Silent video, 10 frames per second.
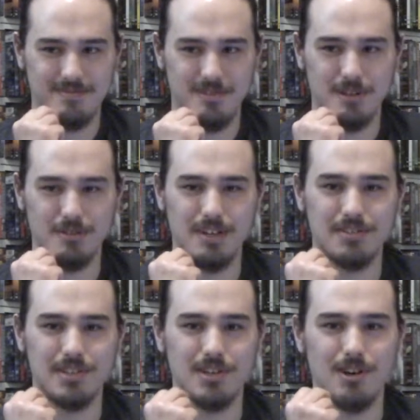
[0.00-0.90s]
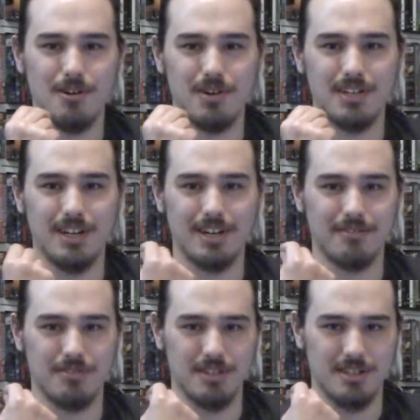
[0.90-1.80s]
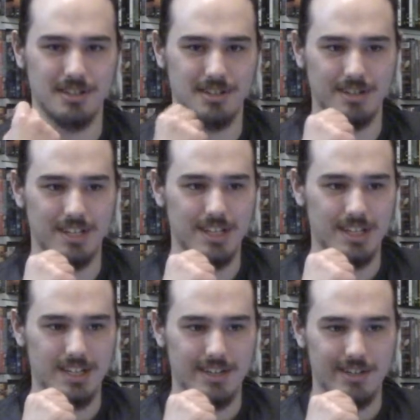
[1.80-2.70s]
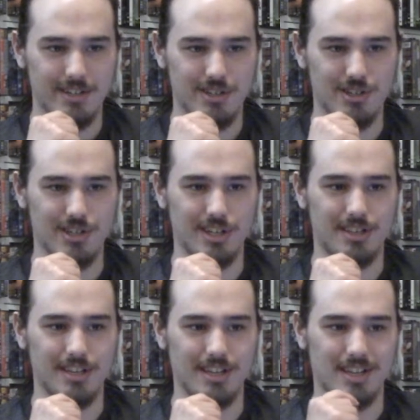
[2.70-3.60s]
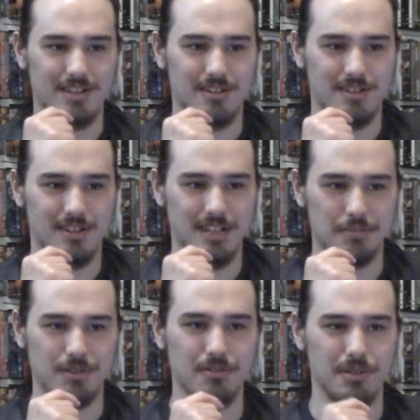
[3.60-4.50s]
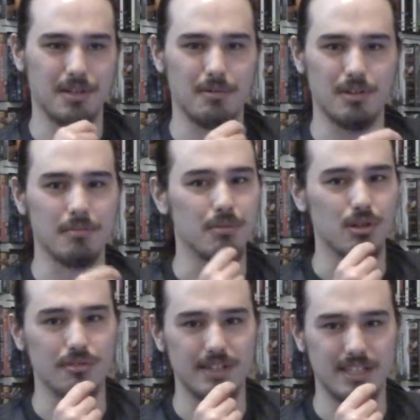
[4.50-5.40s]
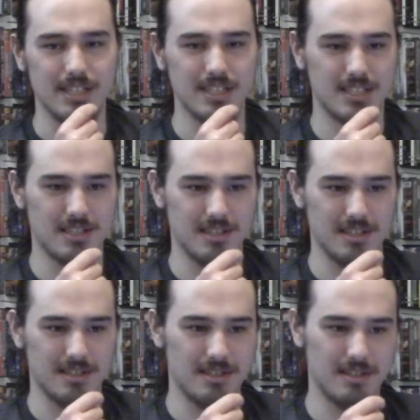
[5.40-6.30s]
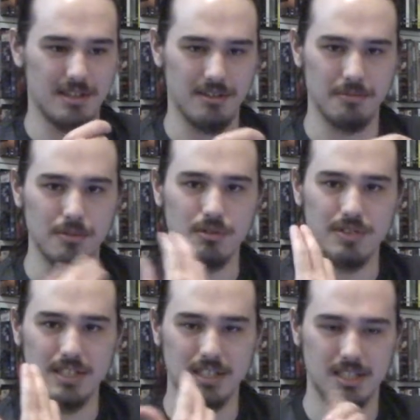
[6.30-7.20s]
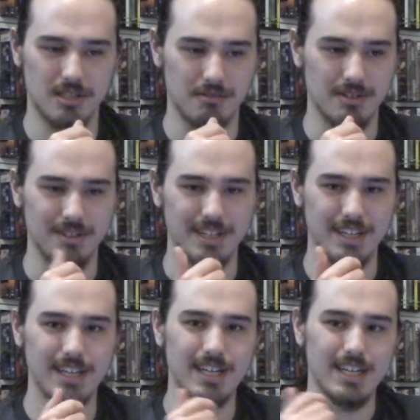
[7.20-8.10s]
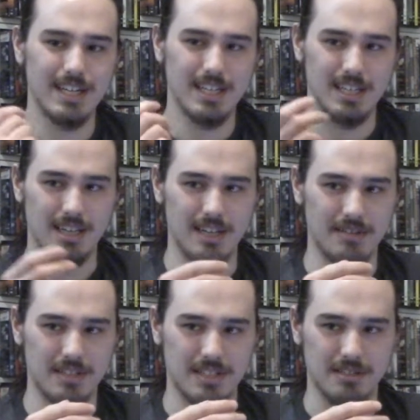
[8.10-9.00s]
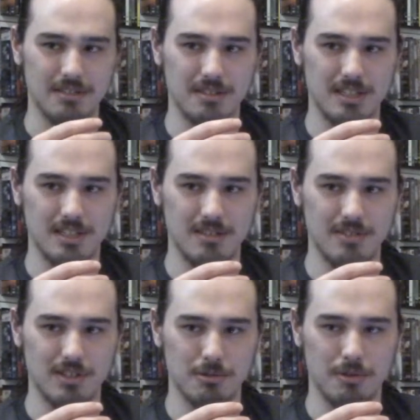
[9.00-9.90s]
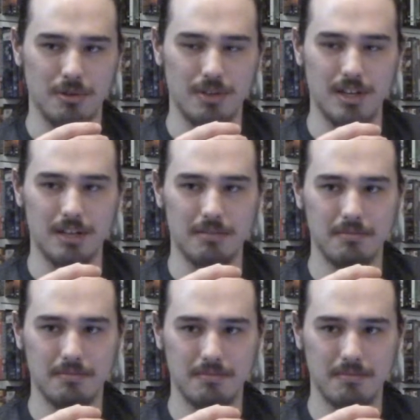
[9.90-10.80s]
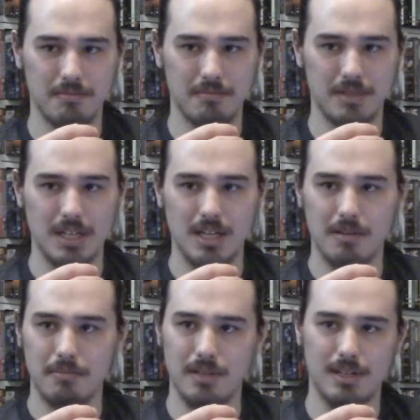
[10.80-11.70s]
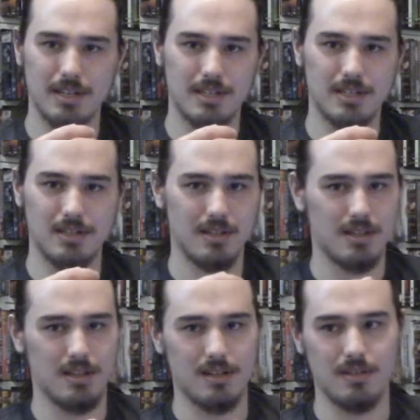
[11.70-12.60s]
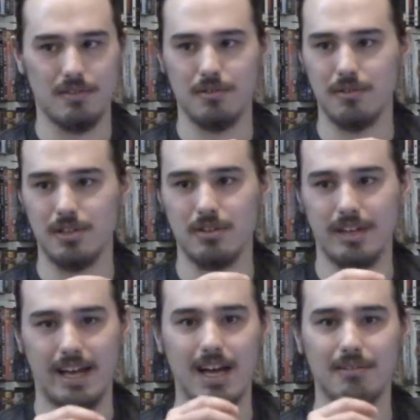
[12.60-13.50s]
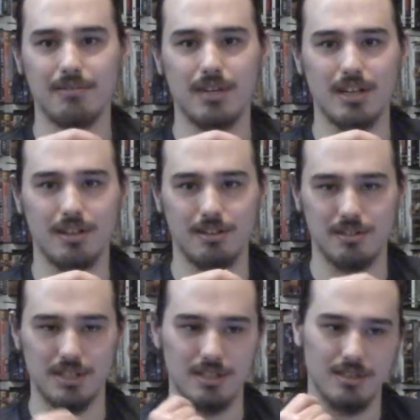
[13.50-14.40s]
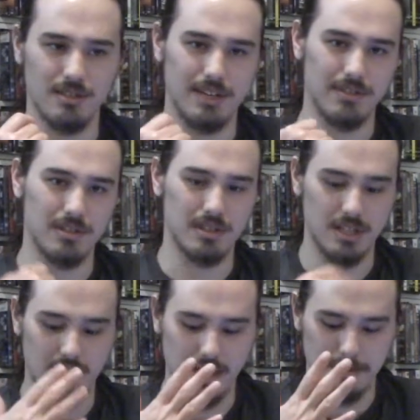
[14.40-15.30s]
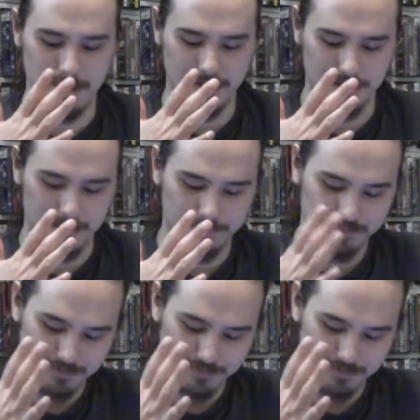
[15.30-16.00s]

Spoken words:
you really have to know a lot of the shit that has been going on with the movies to other movies to really get every single individual thing. But if you only know like half of it, I think you'll still have a good time. And